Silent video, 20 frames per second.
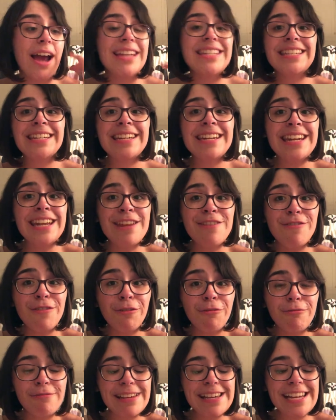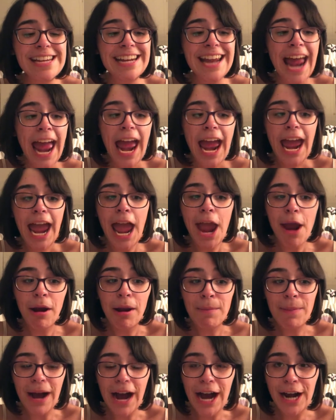I didn't even read
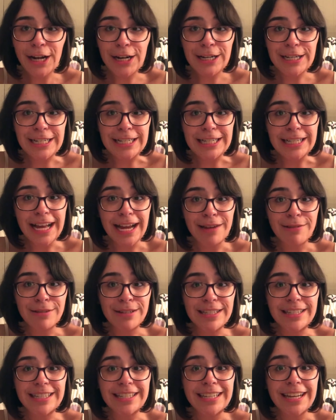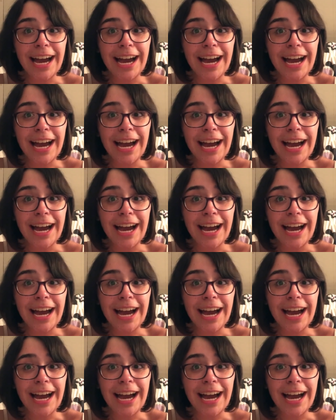Harry Potter until I was